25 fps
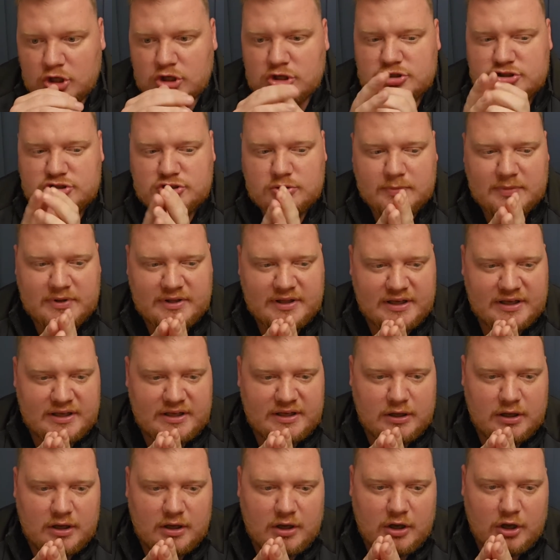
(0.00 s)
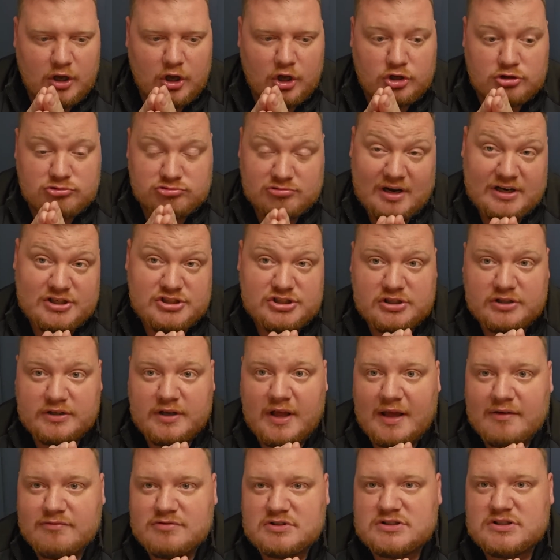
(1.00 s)
some of the aggression
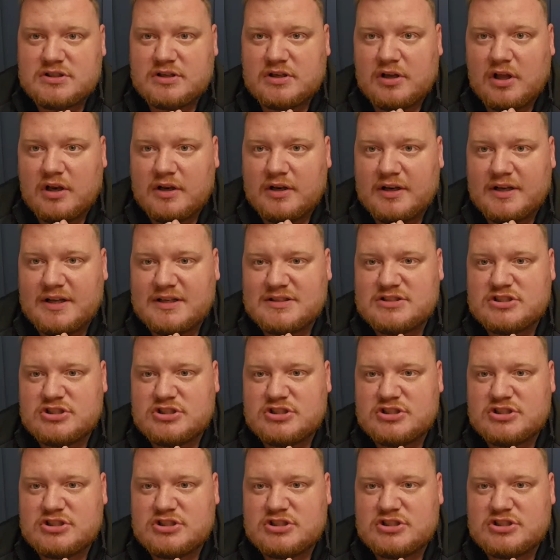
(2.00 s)
that Everton are going to need